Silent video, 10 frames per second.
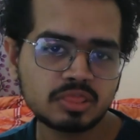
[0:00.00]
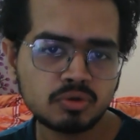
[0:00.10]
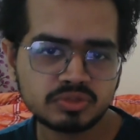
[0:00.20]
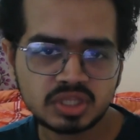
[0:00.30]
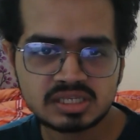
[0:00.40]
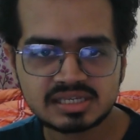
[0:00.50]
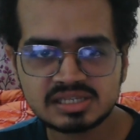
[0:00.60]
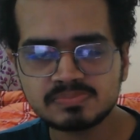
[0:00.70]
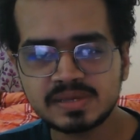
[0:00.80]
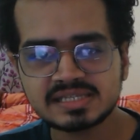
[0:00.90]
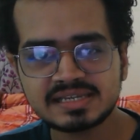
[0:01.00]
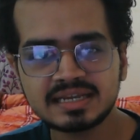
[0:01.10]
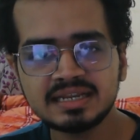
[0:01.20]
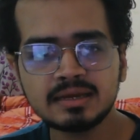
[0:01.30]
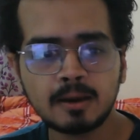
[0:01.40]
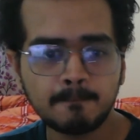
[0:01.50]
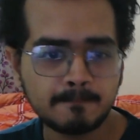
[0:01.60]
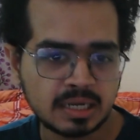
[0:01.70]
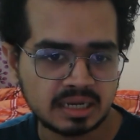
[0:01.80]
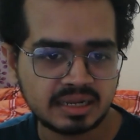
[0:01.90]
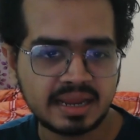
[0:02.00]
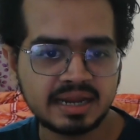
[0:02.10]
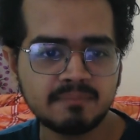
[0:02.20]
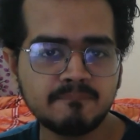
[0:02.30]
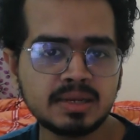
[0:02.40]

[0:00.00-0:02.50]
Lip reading: Now this is basically a plug and